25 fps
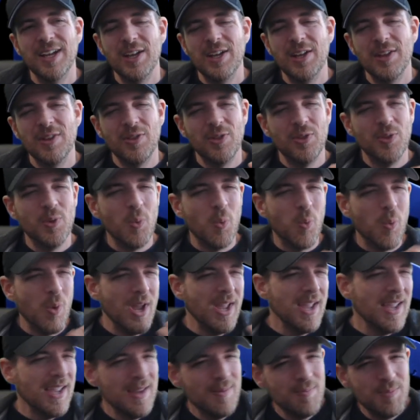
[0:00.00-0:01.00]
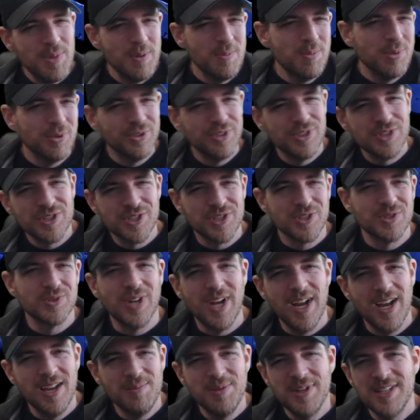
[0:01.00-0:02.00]
the way people
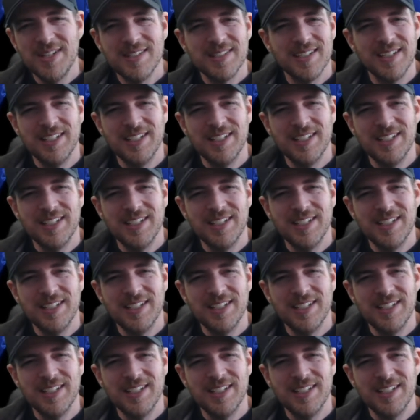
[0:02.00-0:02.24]
describe it,